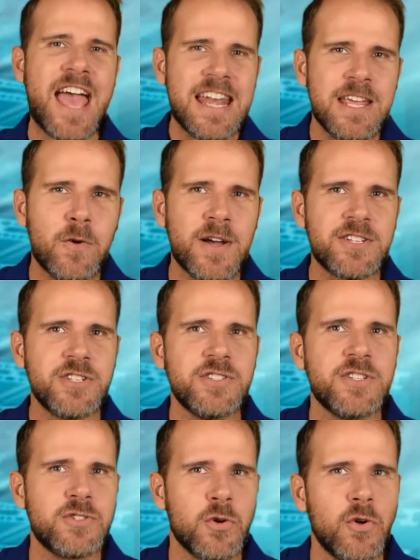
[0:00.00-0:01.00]
any
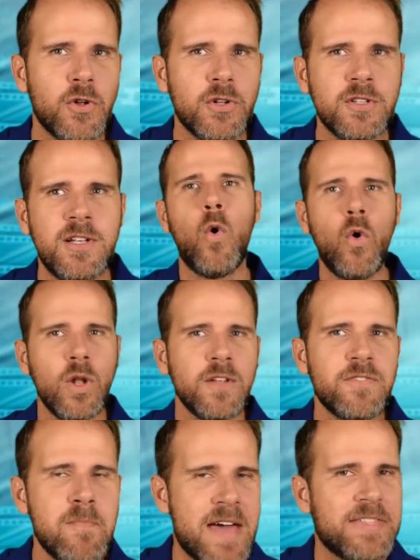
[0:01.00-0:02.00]
questions at all
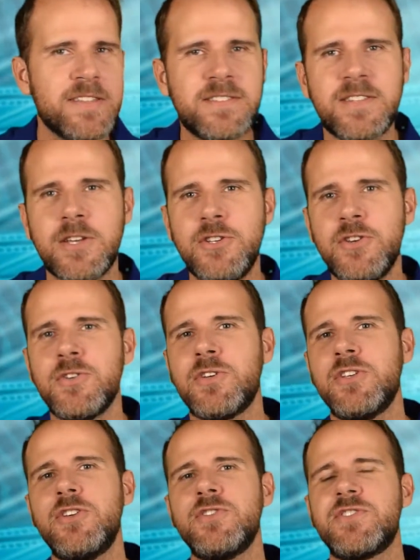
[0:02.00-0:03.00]
of the methods that you
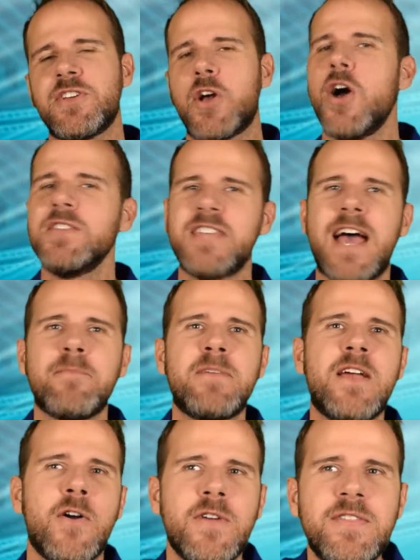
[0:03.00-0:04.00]
can use to contact
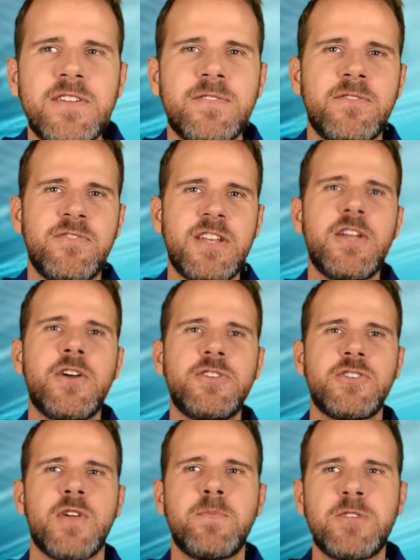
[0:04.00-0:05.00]
me are in the video
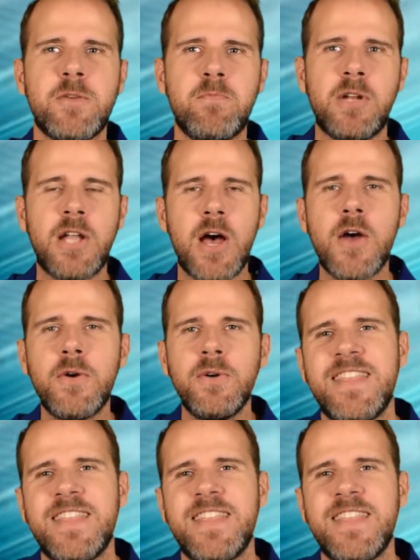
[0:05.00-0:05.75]
description below.